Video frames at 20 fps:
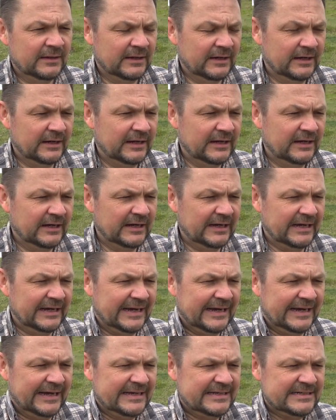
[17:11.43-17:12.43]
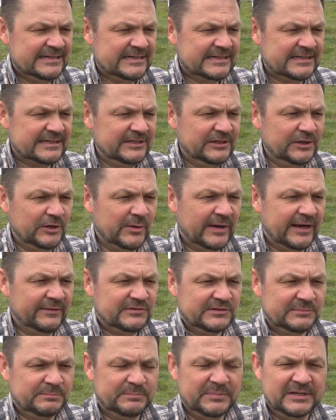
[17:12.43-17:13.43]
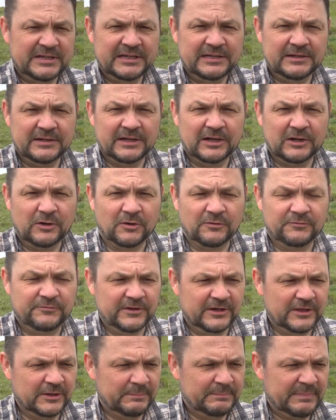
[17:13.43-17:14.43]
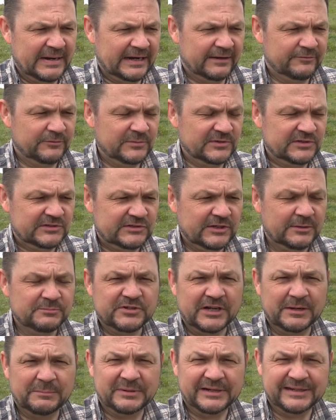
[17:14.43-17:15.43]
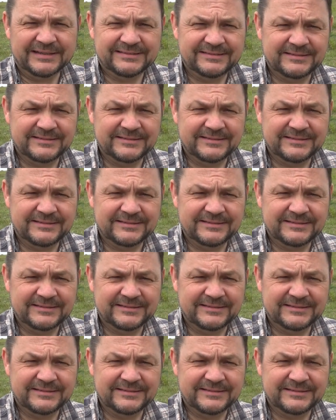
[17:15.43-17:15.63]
uh, and you know I have to be a lot further back from the subject but it